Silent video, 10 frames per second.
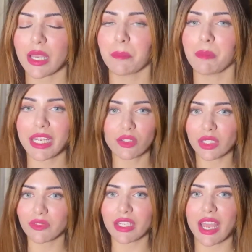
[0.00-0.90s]
might not
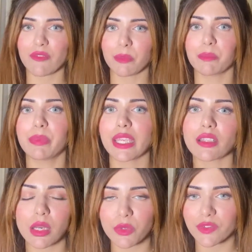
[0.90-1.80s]
even have a big
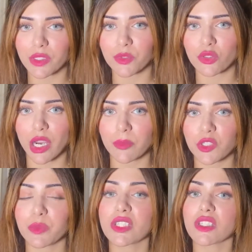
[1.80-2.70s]
number of
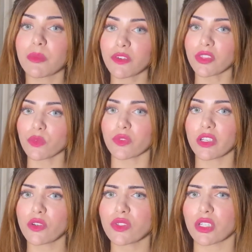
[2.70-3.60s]
subscribers, but some of their
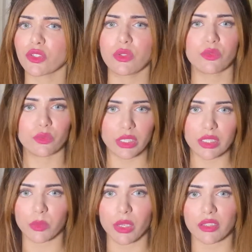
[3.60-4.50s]
videos are doing
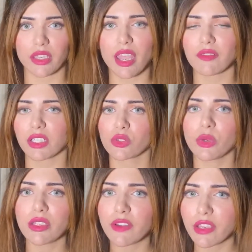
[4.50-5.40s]
really well? They have like
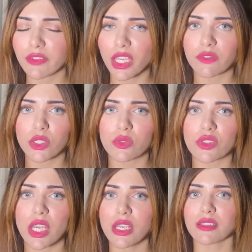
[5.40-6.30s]
25k
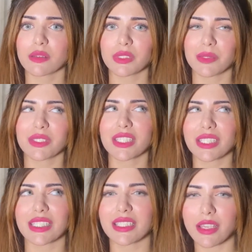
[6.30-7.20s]
views, sometimes
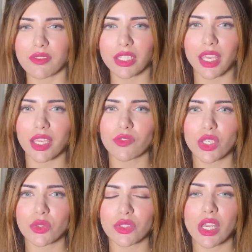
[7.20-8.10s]
67k
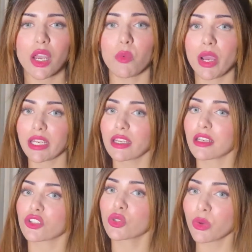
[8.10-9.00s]
views,
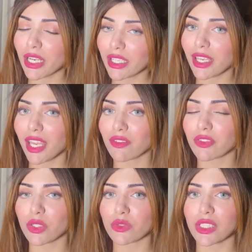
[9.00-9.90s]
120k
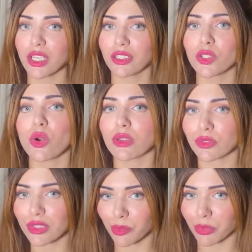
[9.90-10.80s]
views, you know, all
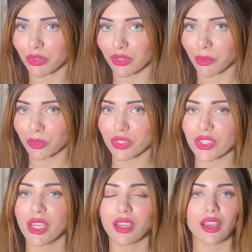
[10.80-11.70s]
those typical numbers.
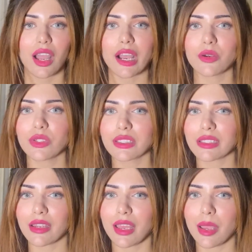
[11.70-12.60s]
How does
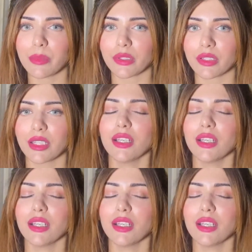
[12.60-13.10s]
that happen?